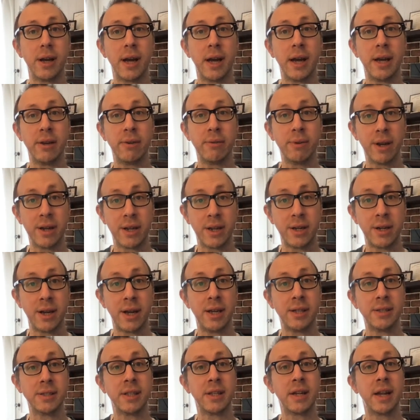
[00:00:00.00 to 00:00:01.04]
I
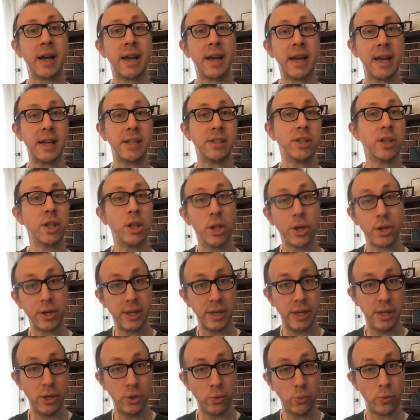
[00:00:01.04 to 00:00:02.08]
recognized that I had to look
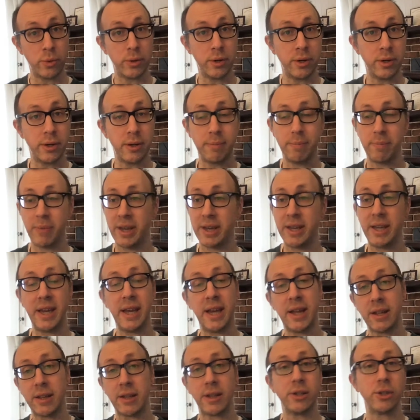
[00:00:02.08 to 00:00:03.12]
inward. I
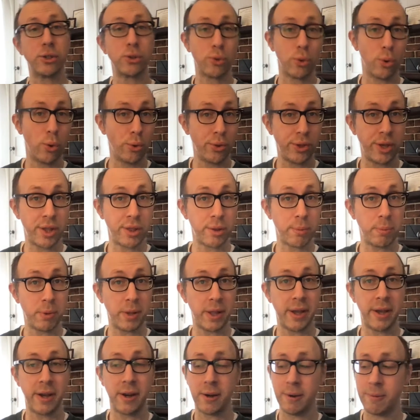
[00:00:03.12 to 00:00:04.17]
can't control the other
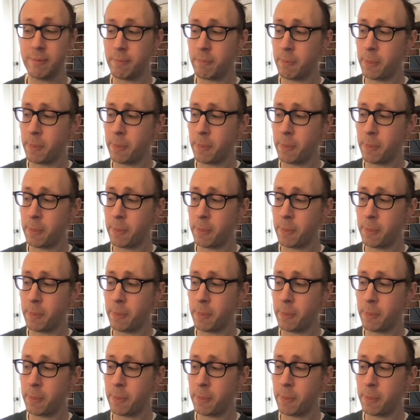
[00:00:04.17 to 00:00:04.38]
player.